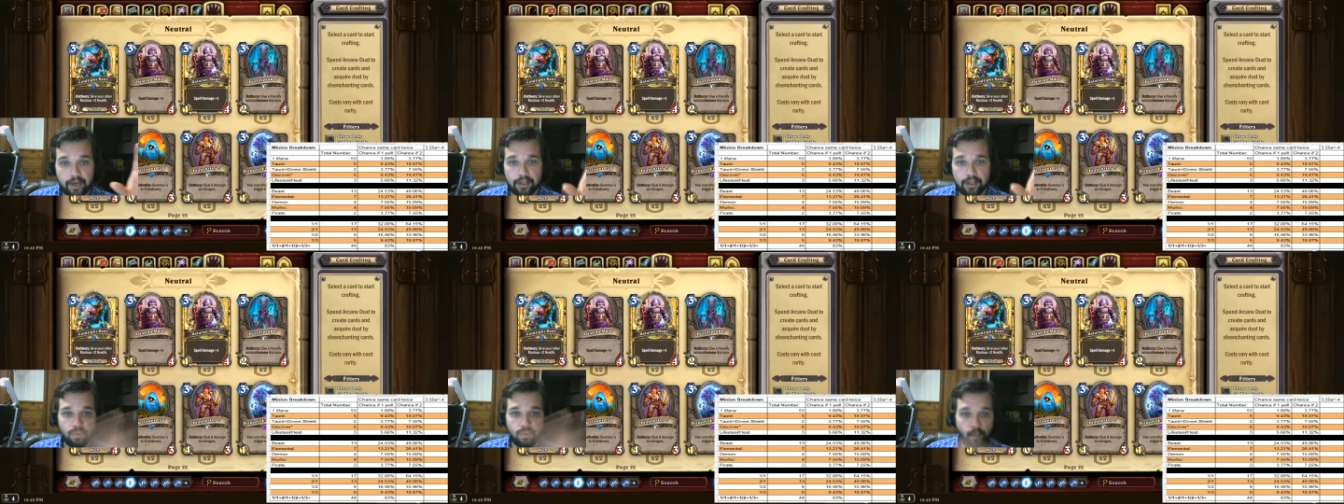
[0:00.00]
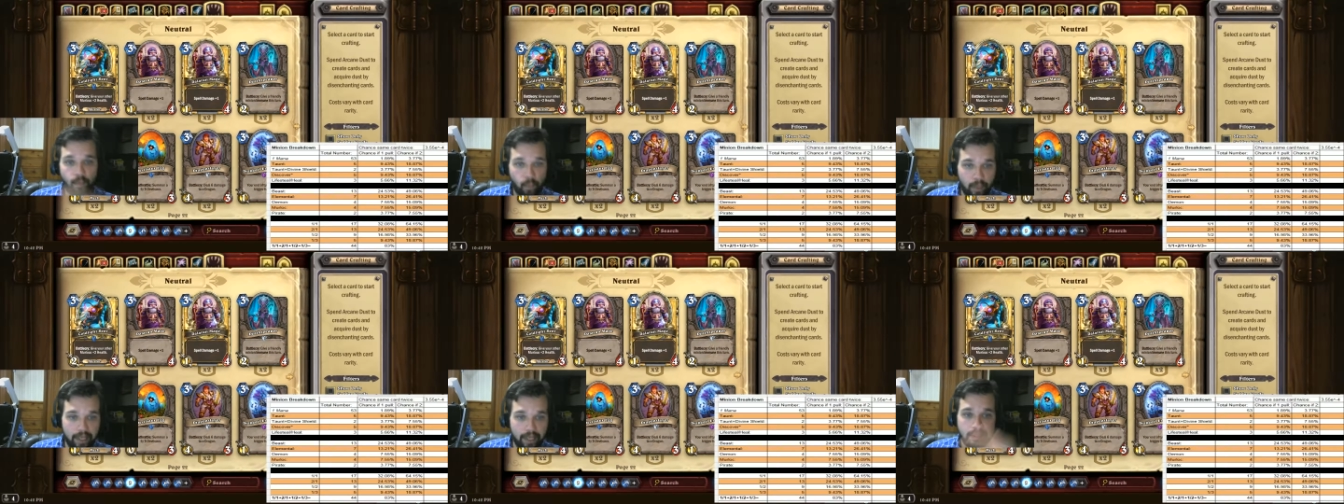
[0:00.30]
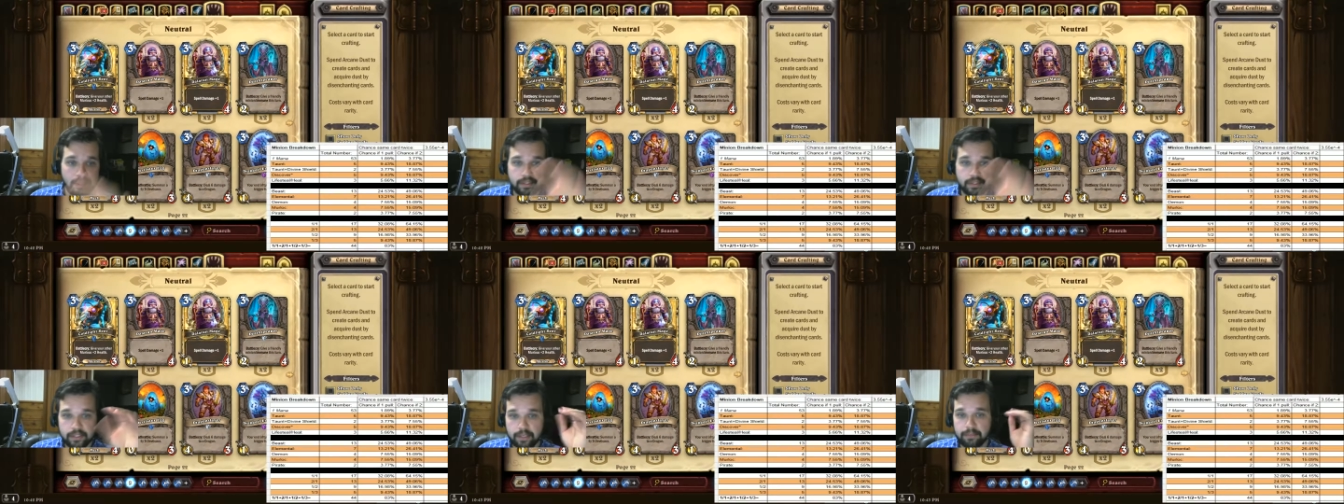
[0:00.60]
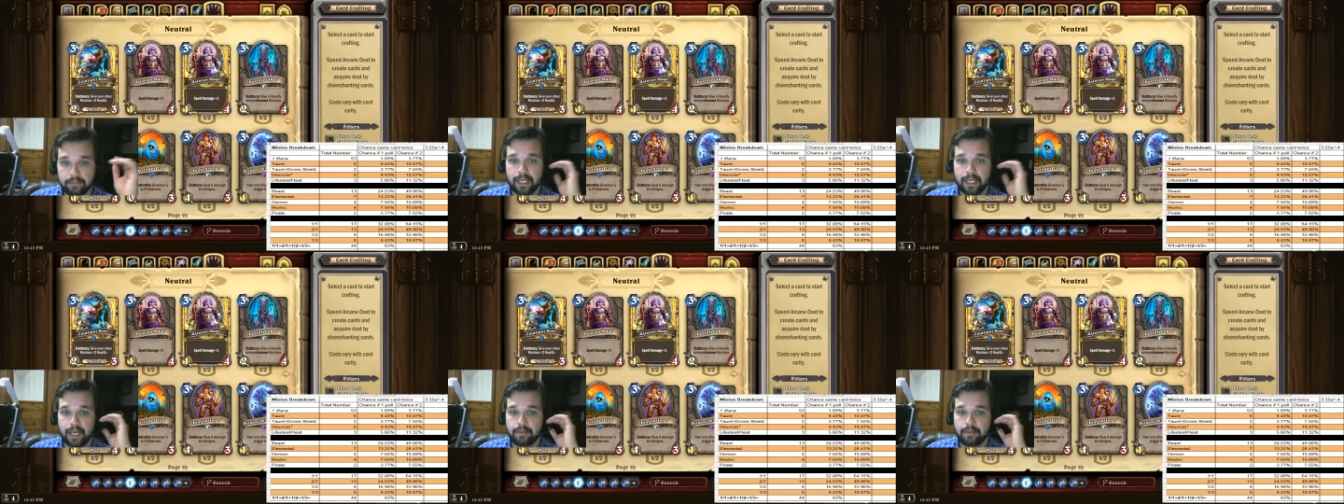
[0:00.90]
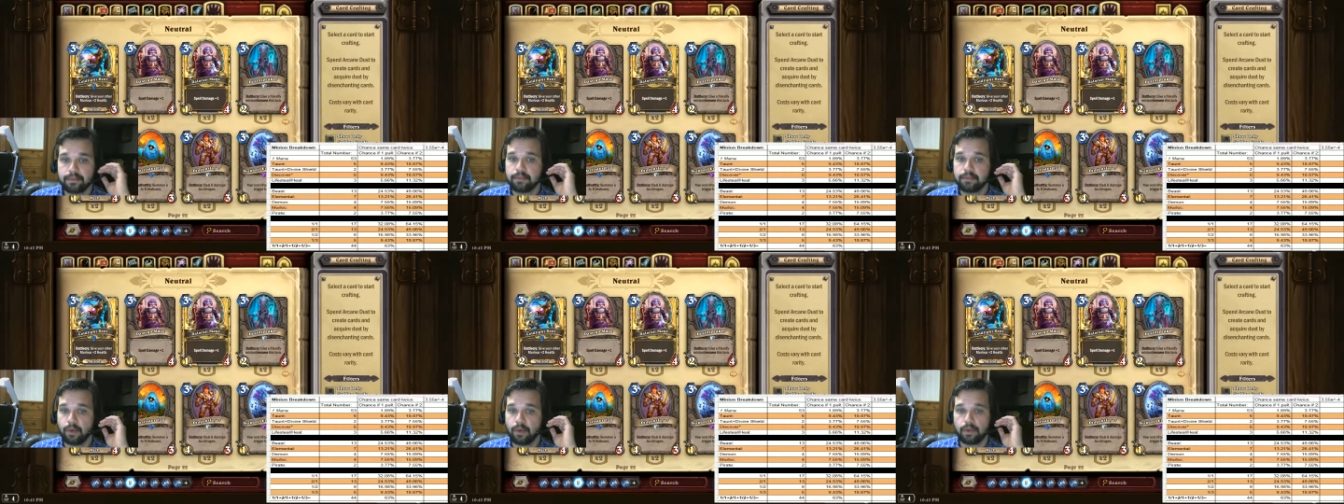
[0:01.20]
will
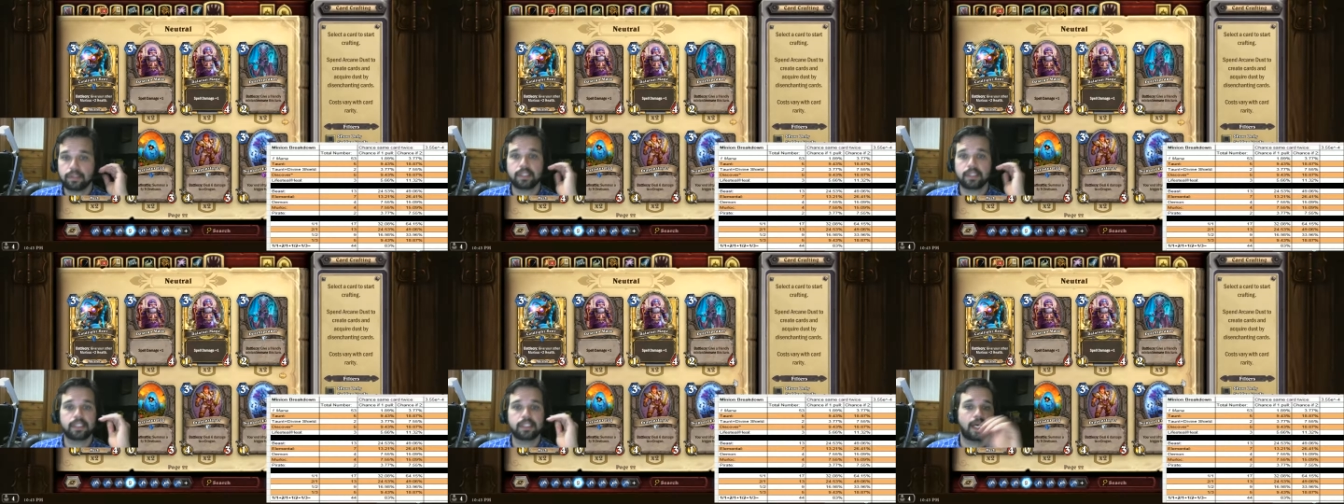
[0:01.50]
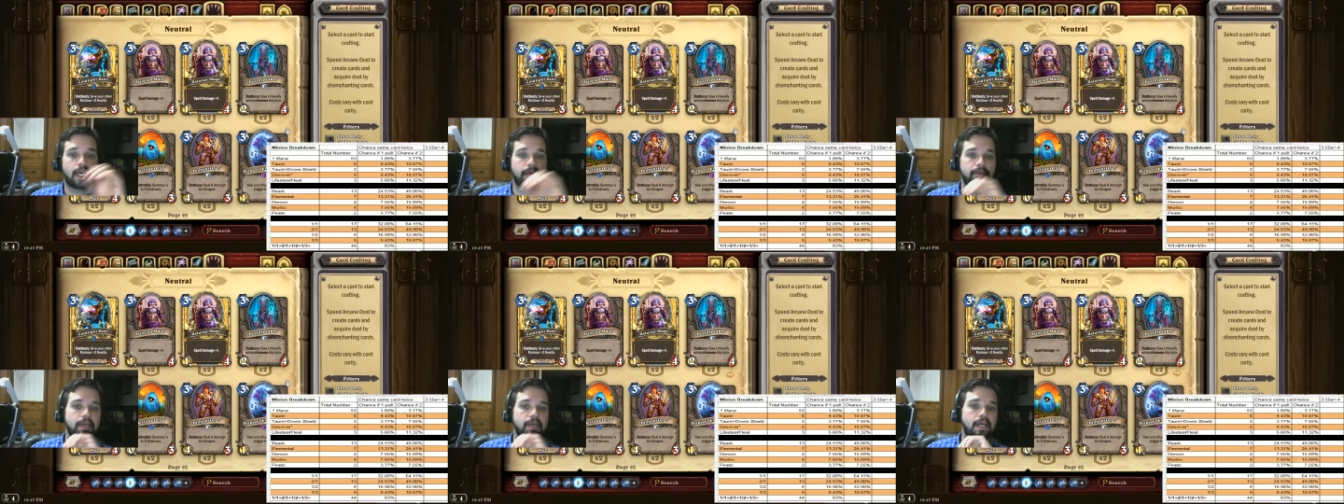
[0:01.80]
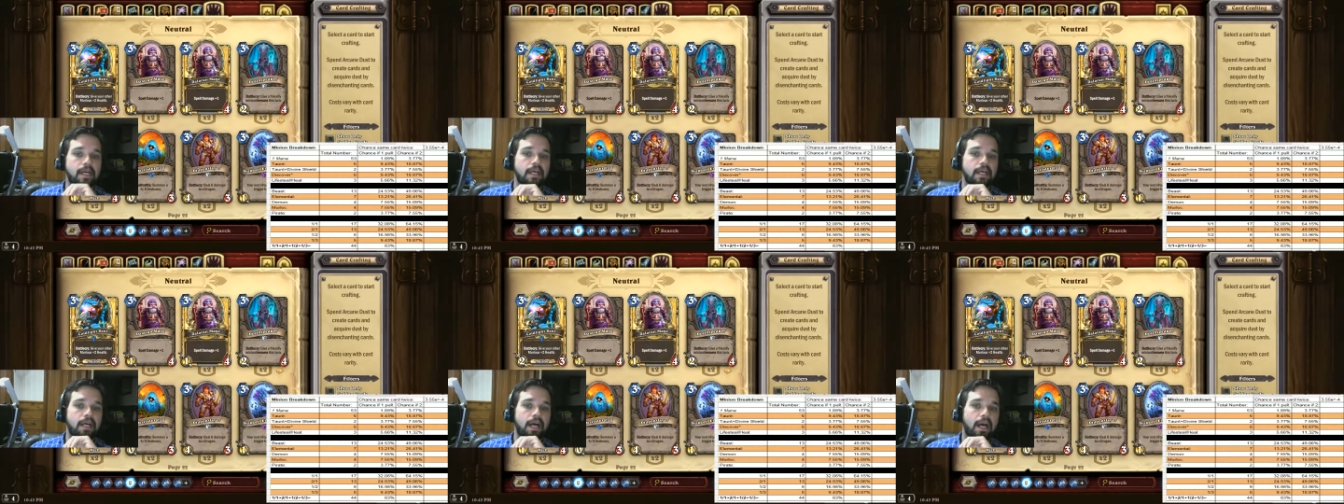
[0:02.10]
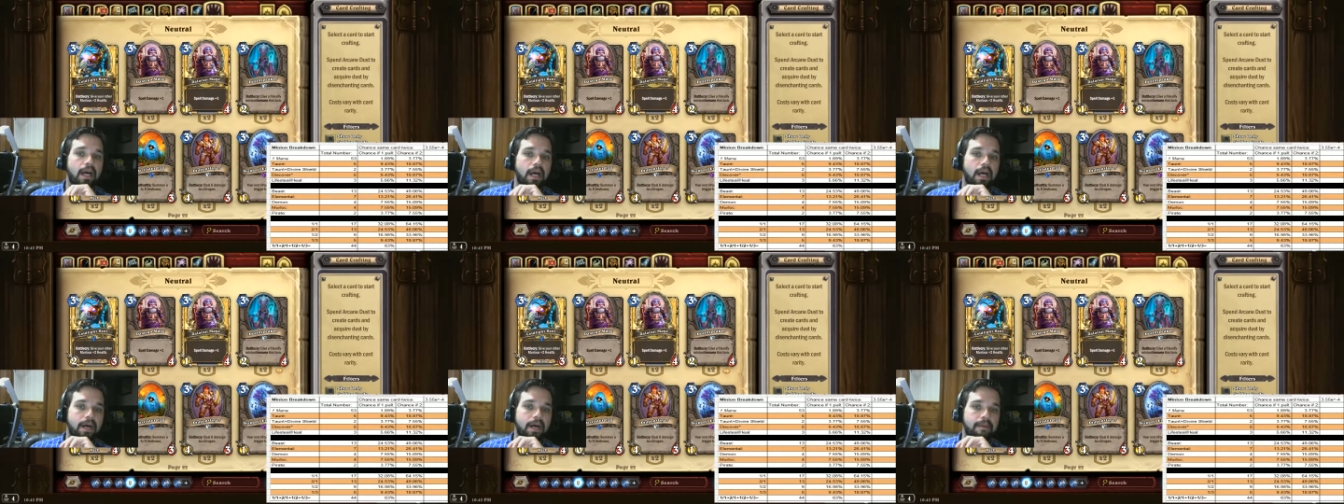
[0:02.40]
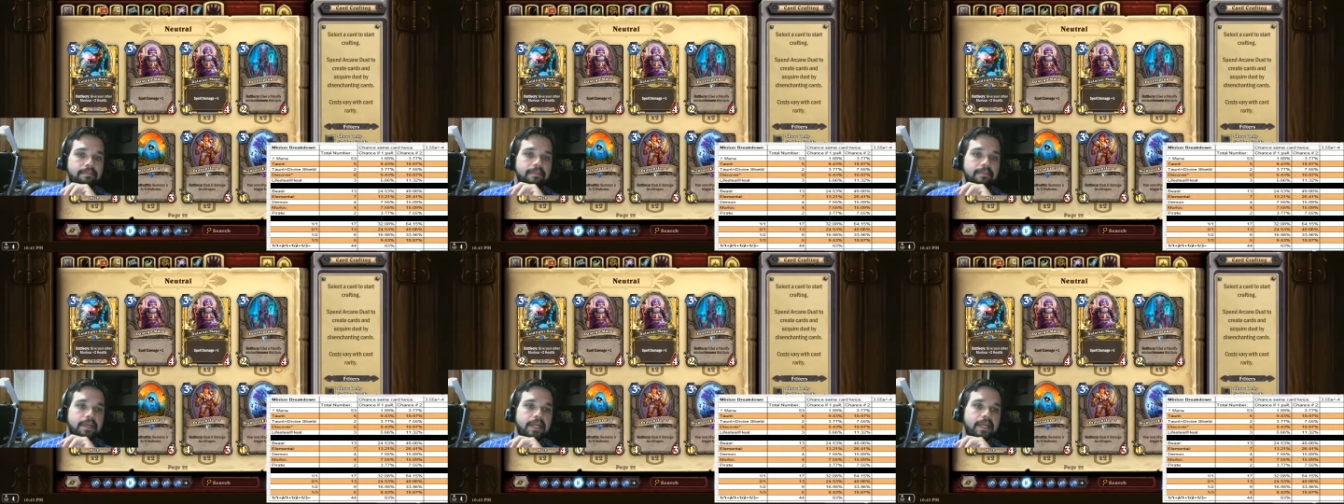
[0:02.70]
sometimes, most of the
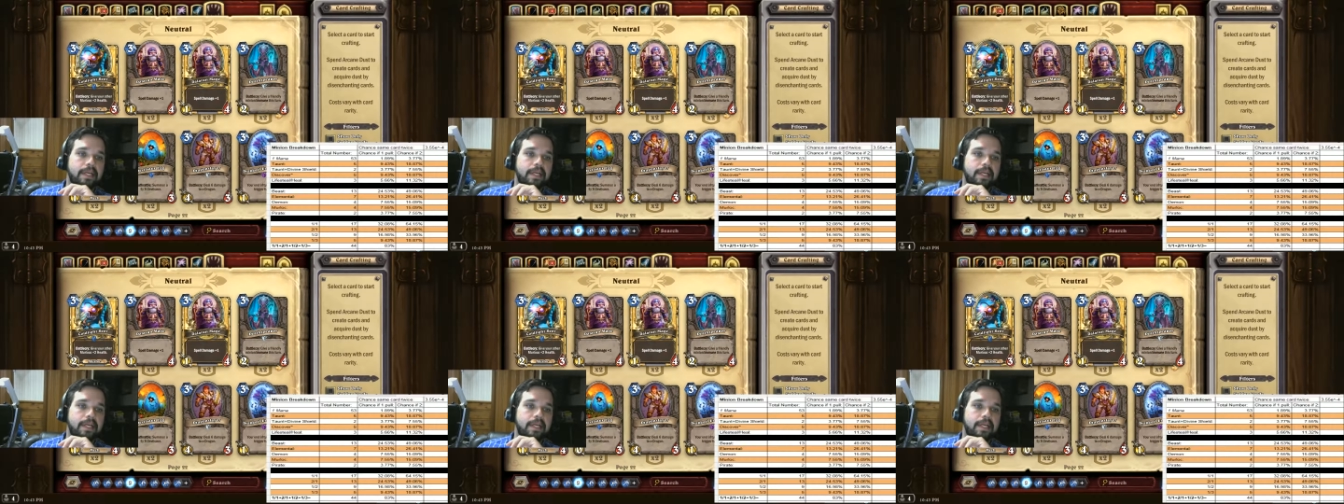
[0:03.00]
time.